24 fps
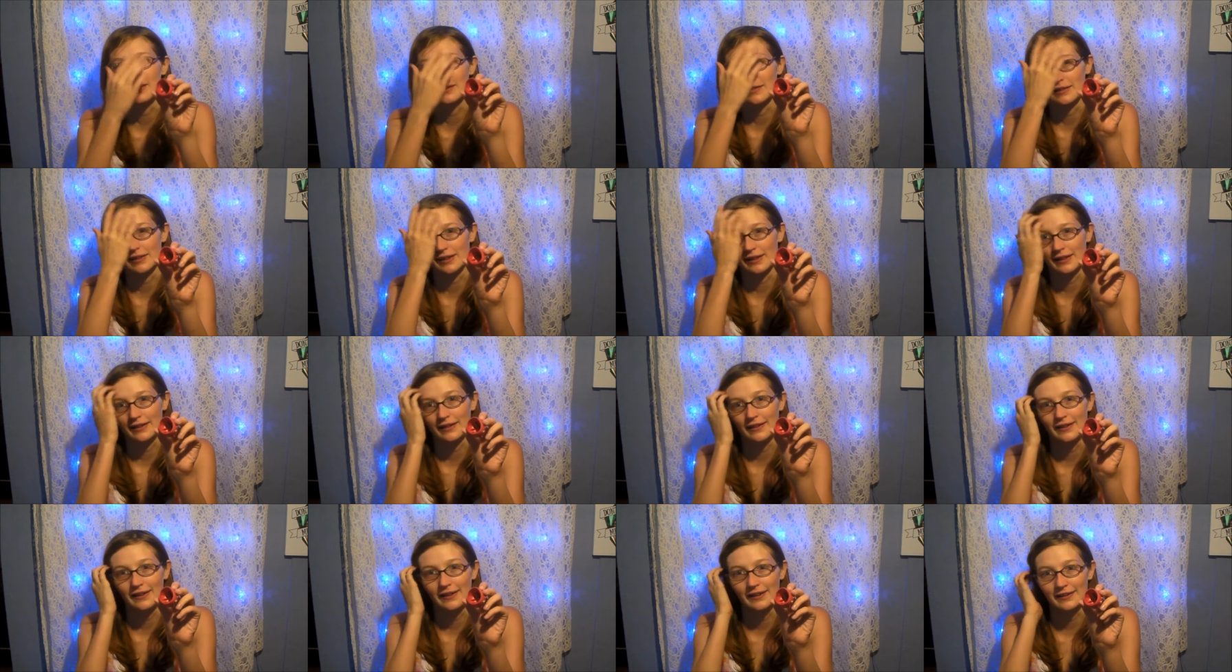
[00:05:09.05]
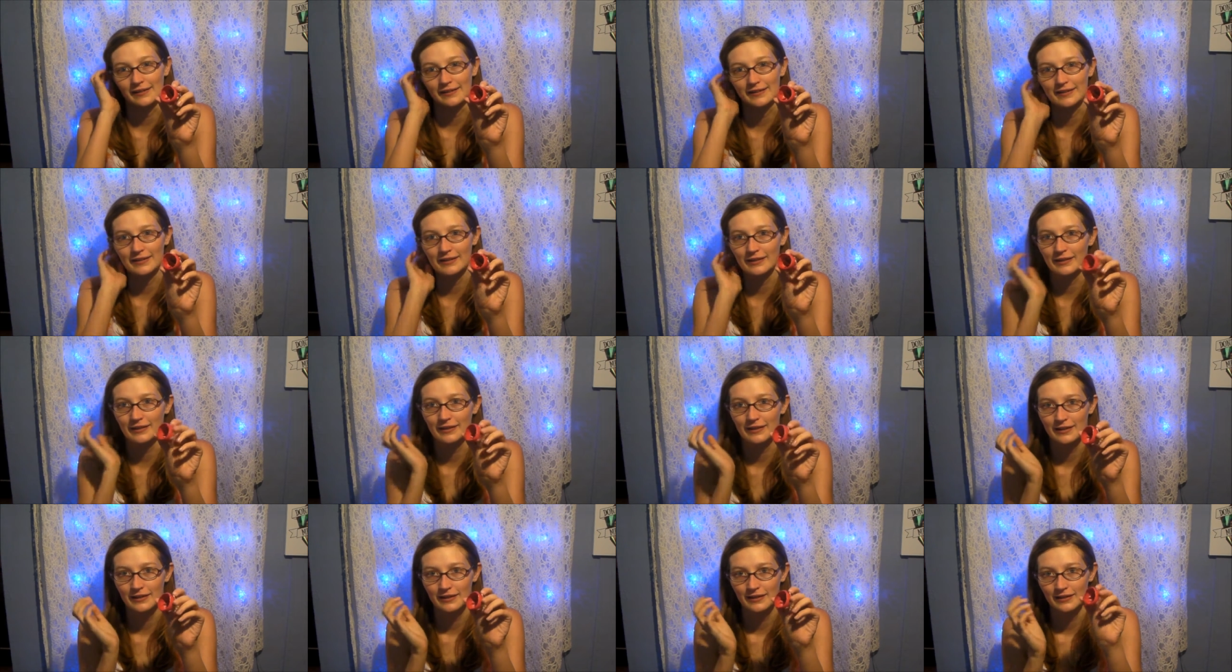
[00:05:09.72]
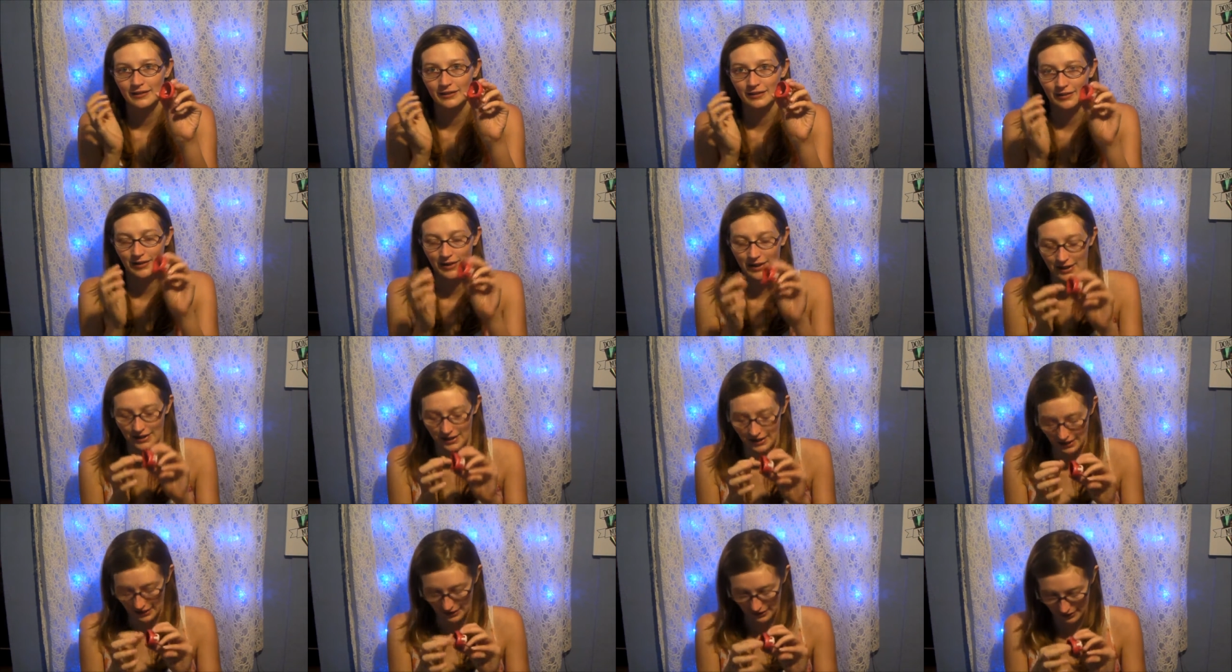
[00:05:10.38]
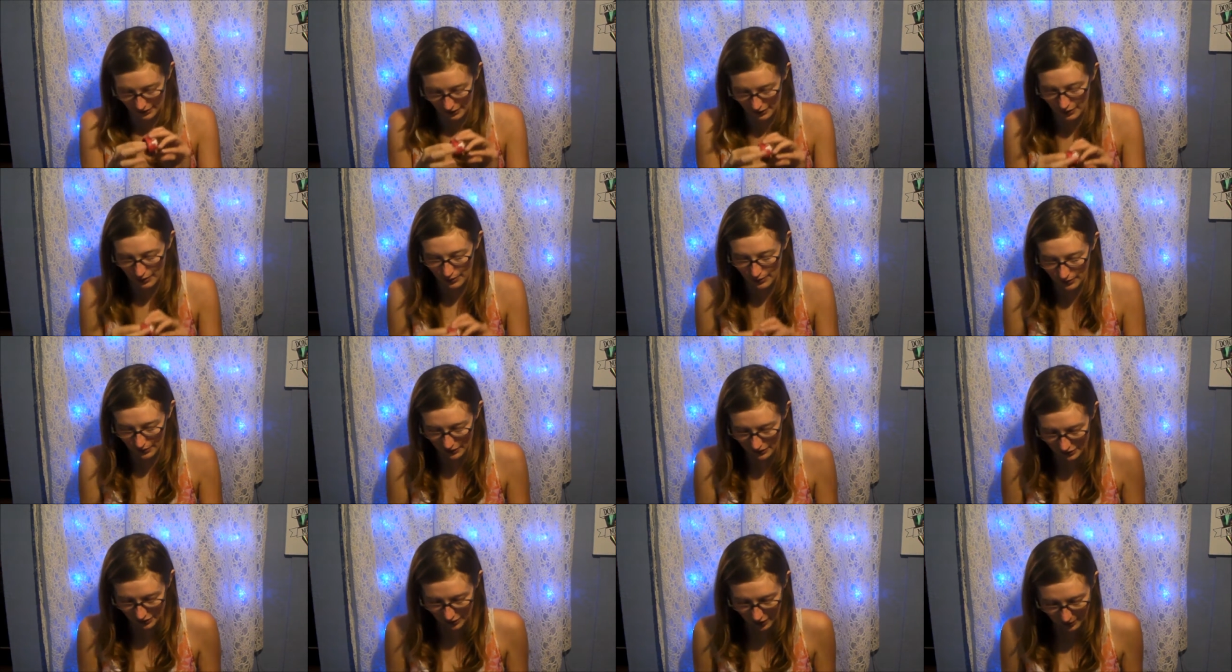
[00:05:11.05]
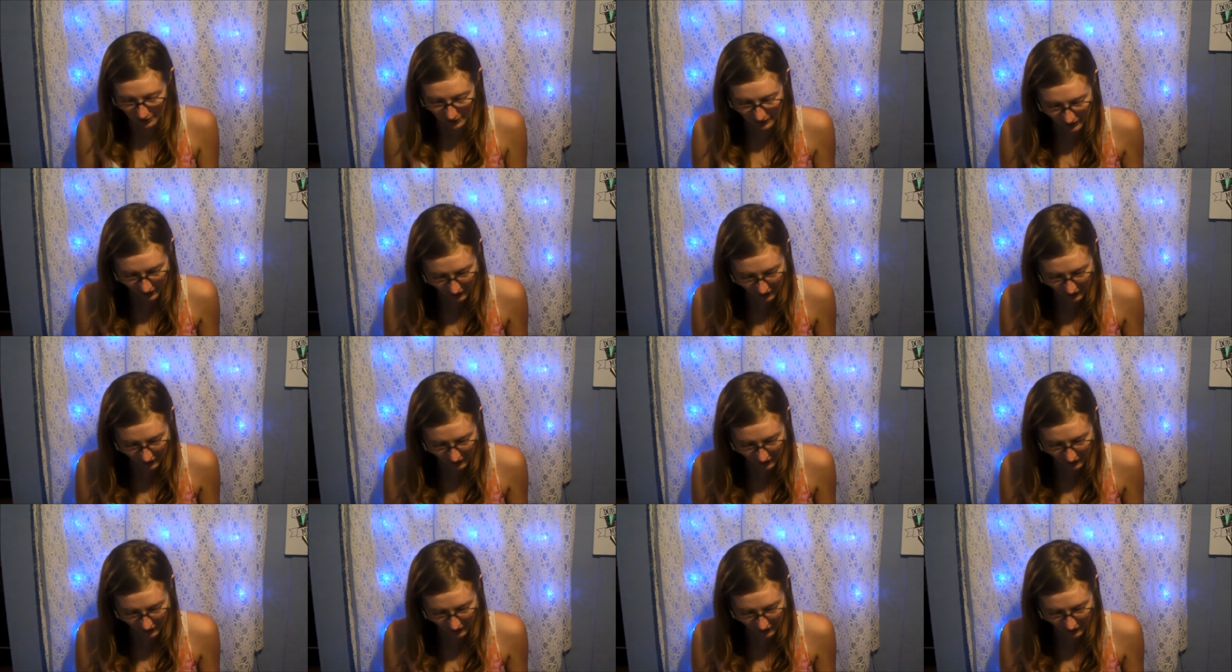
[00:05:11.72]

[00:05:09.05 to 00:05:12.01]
is like this, so he can't go on top of